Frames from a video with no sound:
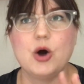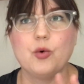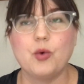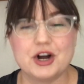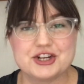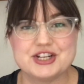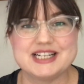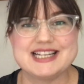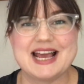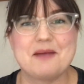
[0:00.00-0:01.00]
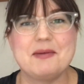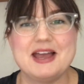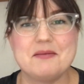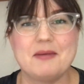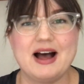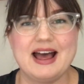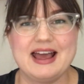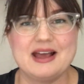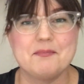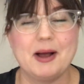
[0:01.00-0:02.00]
washi tape, in
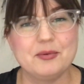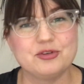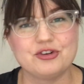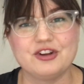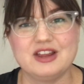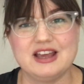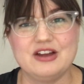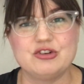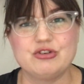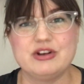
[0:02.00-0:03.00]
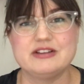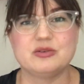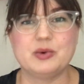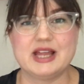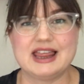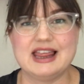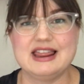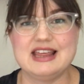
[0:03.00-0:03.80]
my Bible journaling entries with